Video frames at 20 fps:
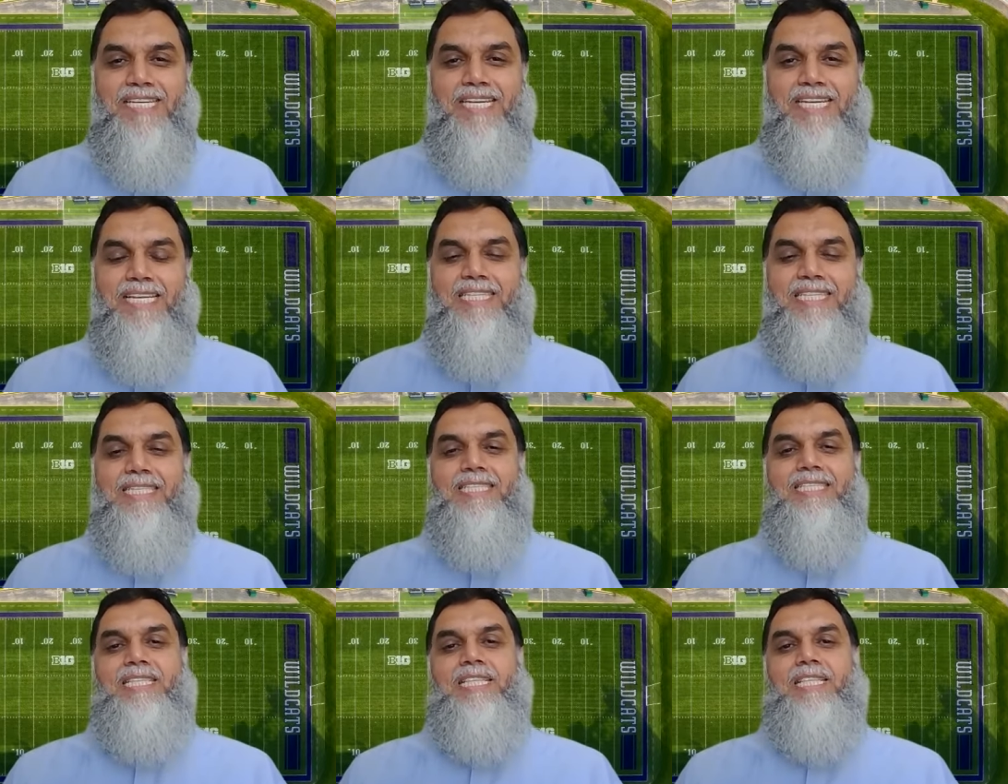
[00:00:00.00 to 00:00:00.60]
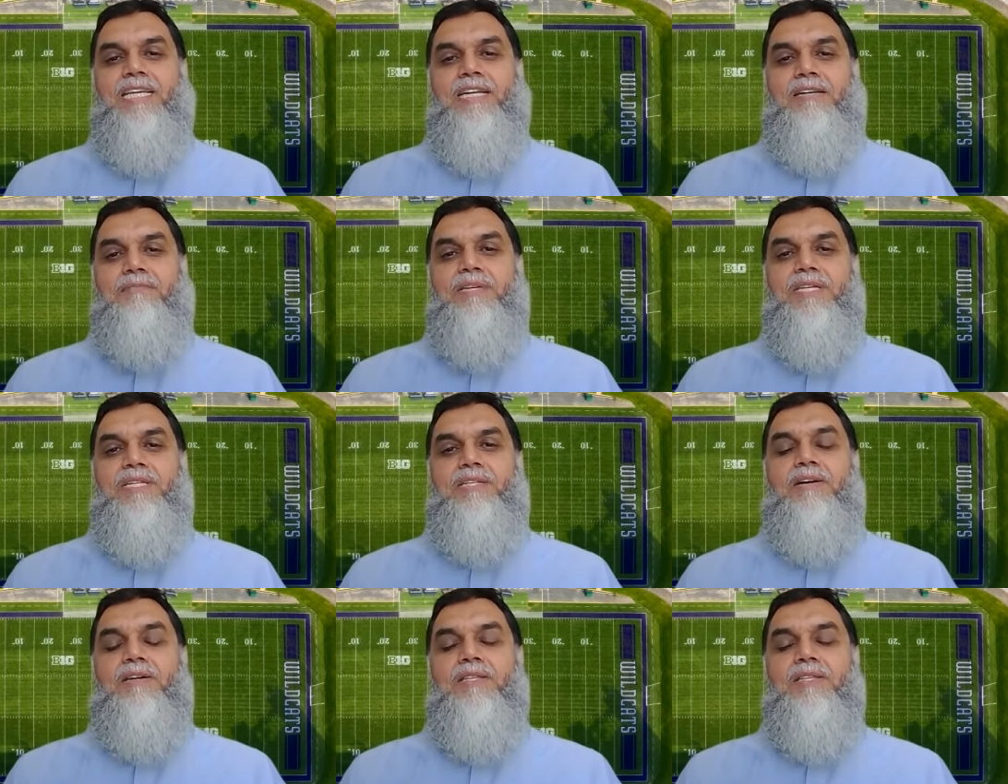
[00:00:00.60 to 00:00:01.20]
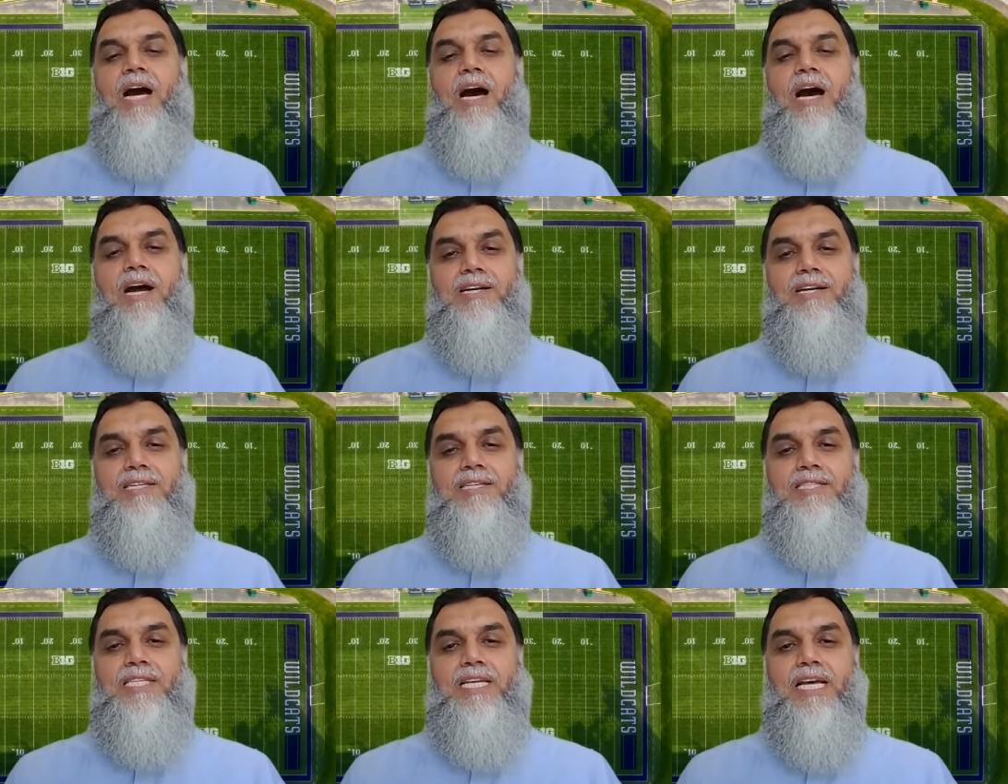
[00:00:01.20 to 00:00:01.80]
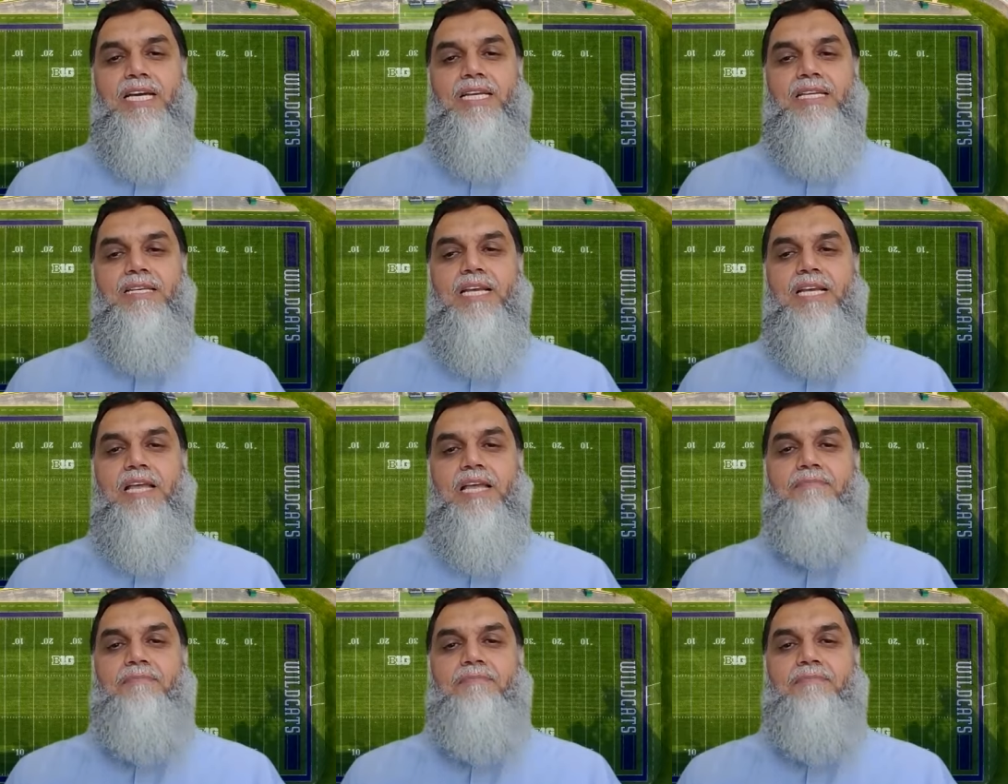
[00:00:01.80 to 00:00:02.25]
it's a little bit on the harder side,